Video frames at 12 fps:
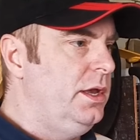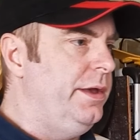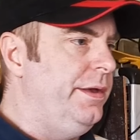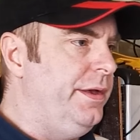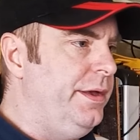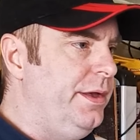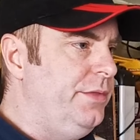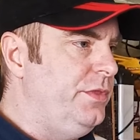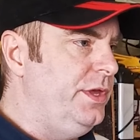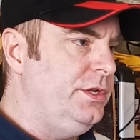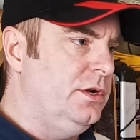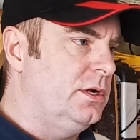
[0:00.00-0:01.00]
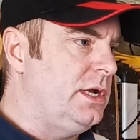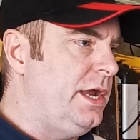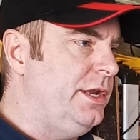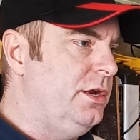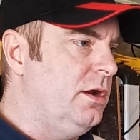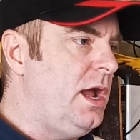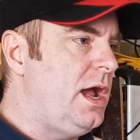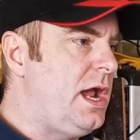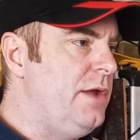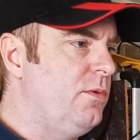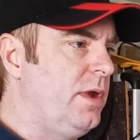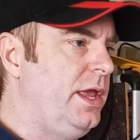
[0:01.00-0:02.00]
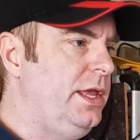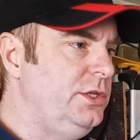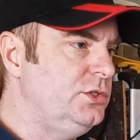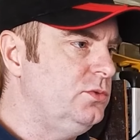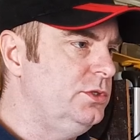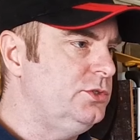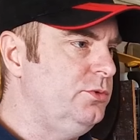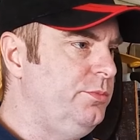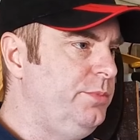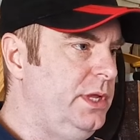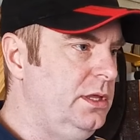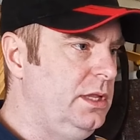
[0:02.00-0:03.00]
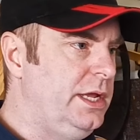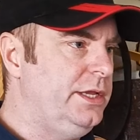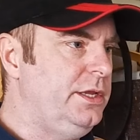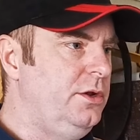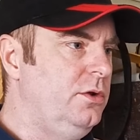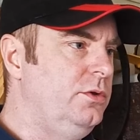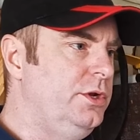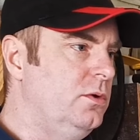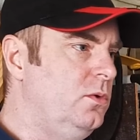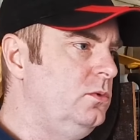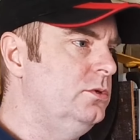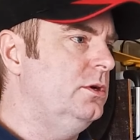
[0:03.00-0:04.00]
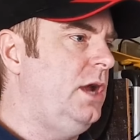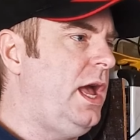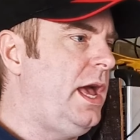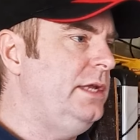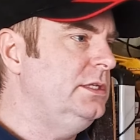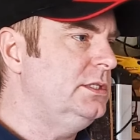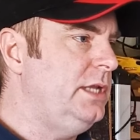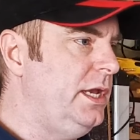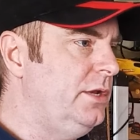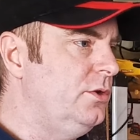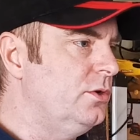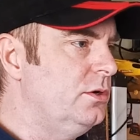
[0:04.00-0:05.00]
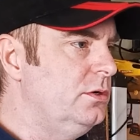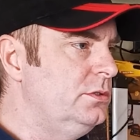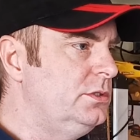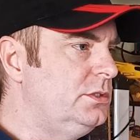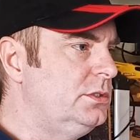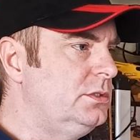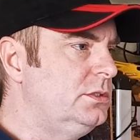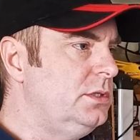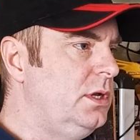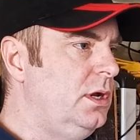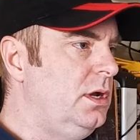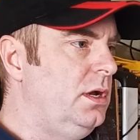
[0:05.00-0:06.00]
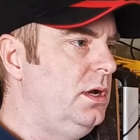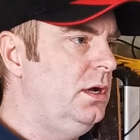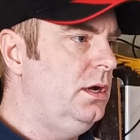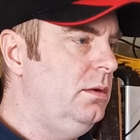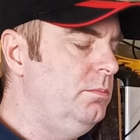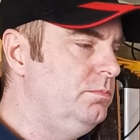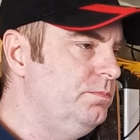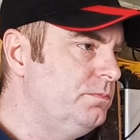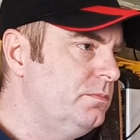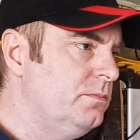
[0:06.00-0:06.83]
And then your high range, which would be like, your older high standards, I'm